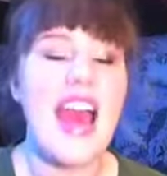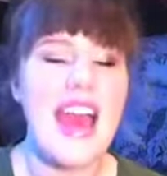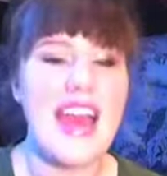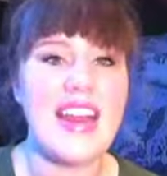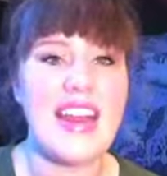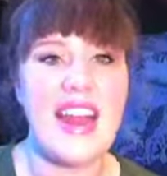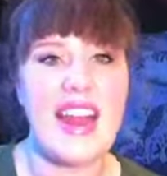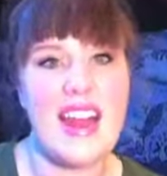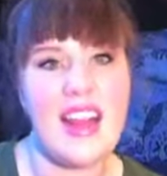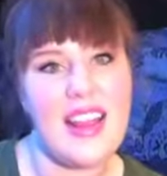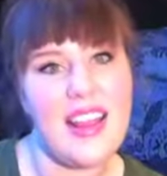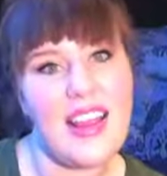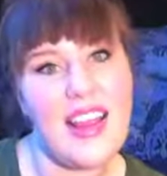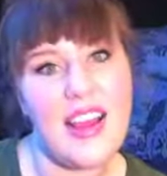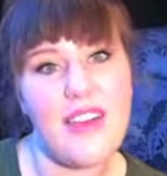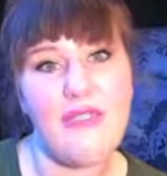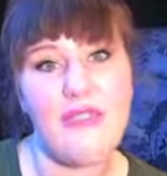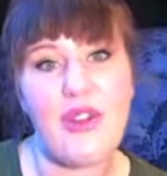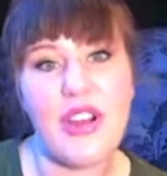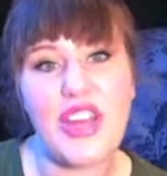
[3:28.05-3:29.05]
And I
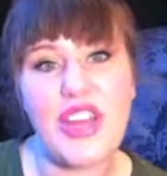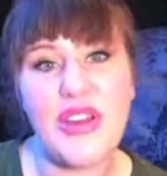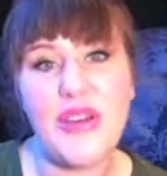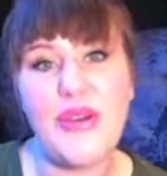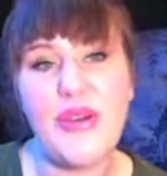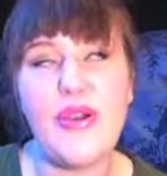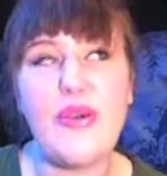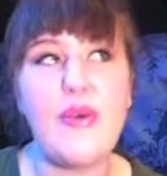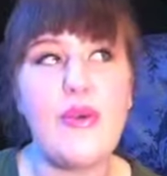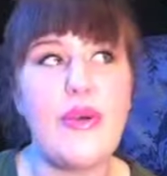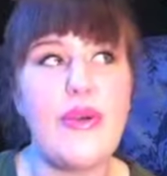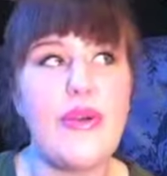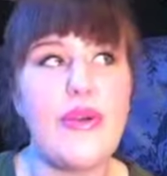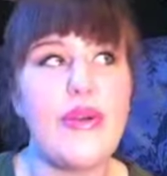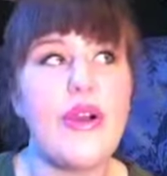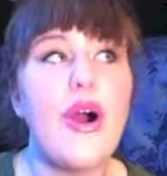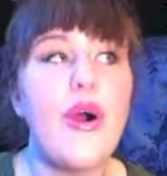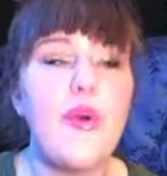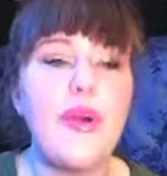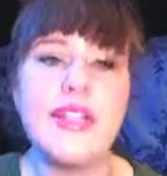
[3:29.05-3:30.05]
love when you
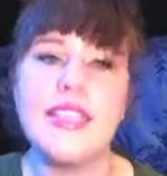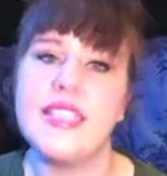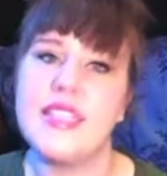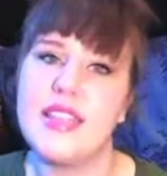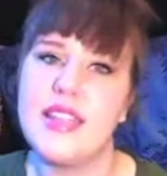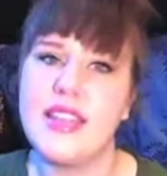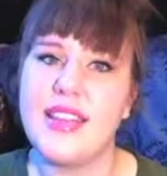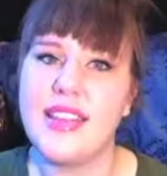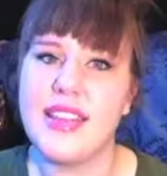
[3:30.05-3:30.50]
go into